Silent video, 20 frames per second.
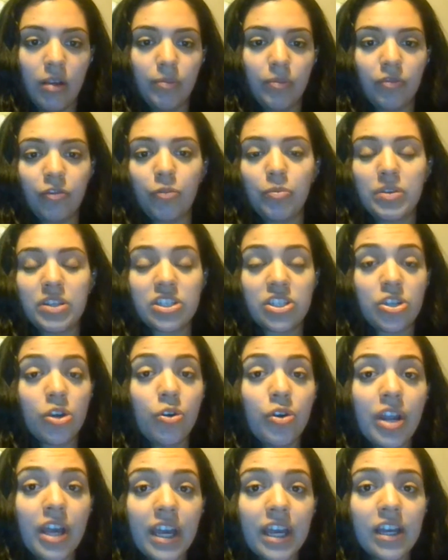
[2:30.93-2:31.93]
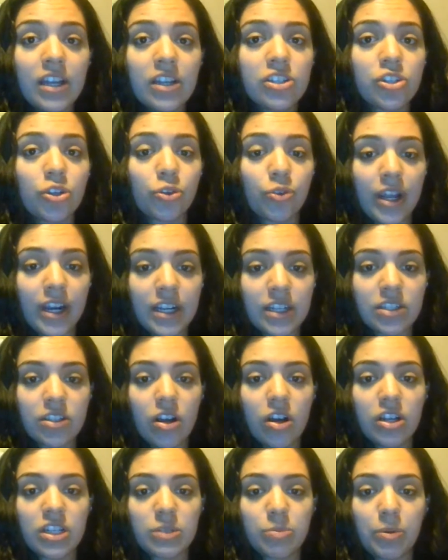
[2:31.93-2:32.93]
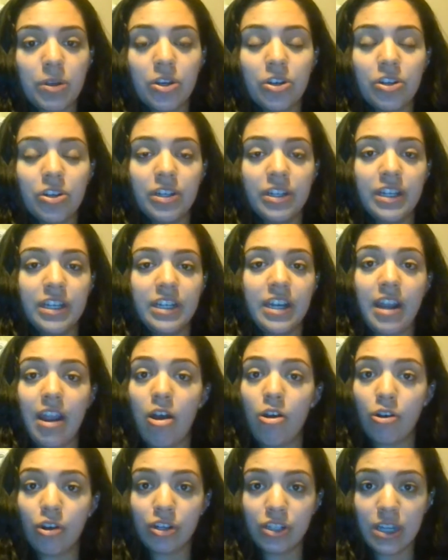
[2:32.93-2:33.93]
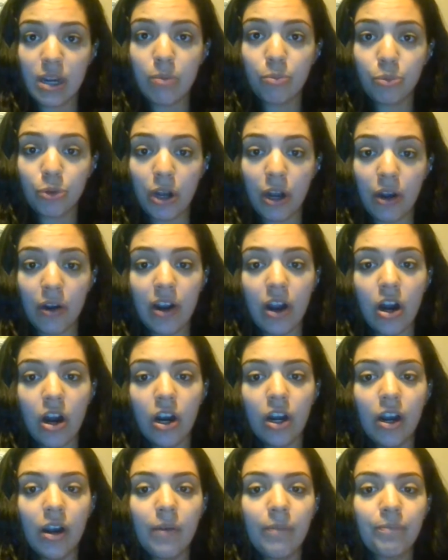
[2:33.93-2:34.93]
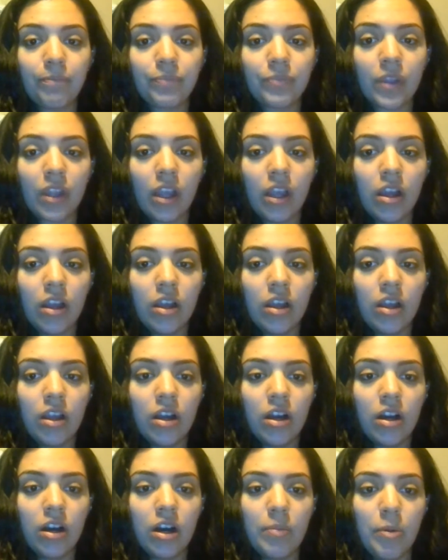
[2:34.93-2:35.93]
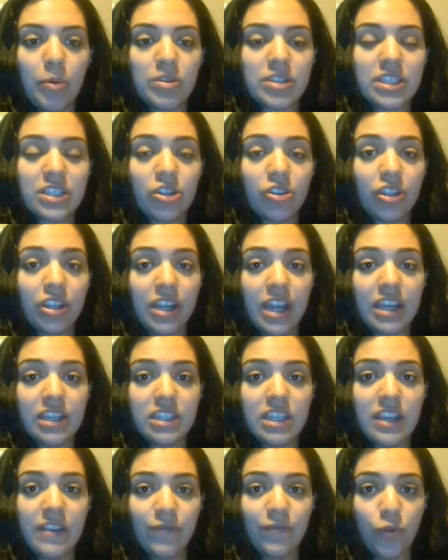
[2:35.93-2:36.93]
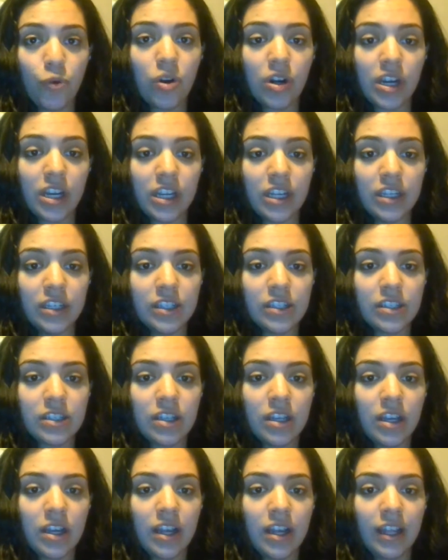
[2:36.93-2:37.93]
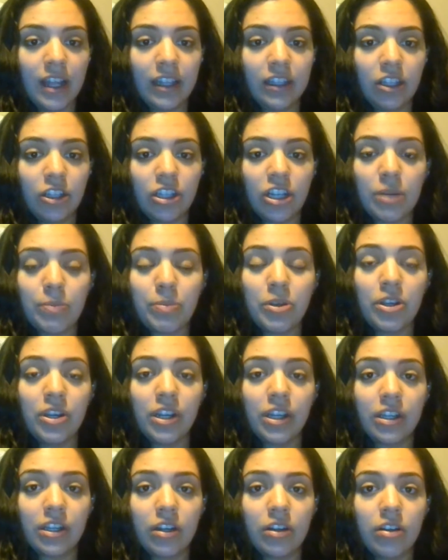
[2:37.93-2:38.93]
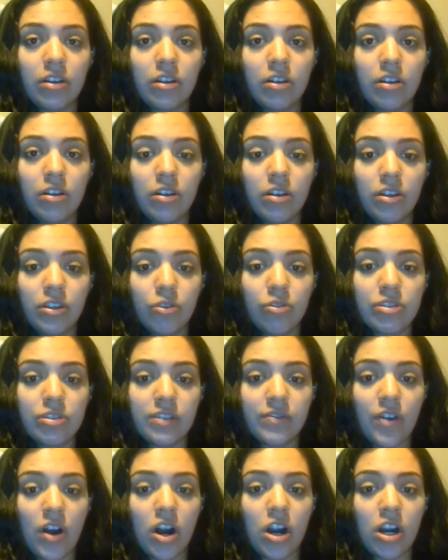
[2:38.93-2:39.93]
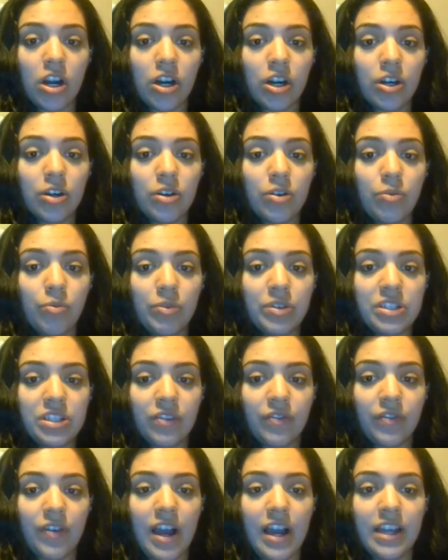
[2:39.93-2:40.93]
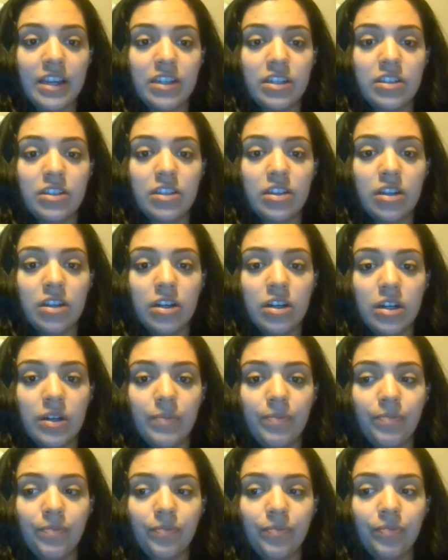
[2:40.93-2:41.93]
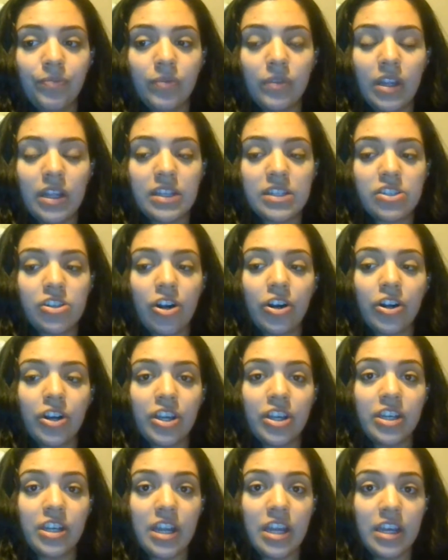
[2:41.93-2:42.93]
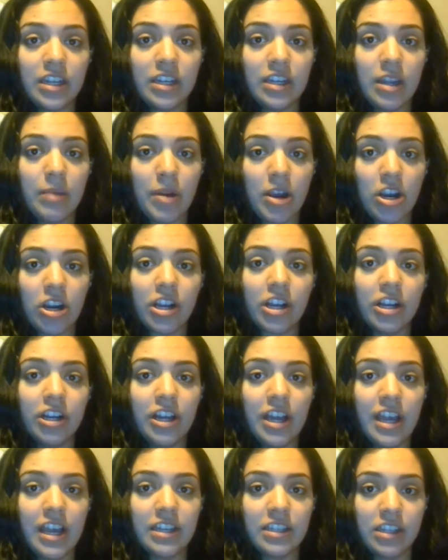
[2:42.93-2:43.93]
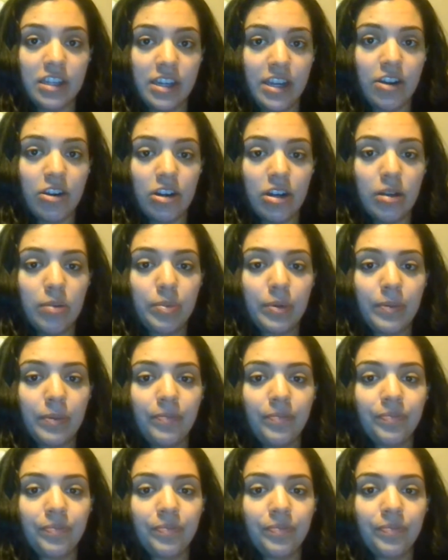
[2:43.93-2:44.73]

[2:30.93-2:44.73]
from the Stone Age, the Renaissance period, and now contemporary art. It wasn't until the 1940s that the therapeutic use of art was defined and started in America and in Europe.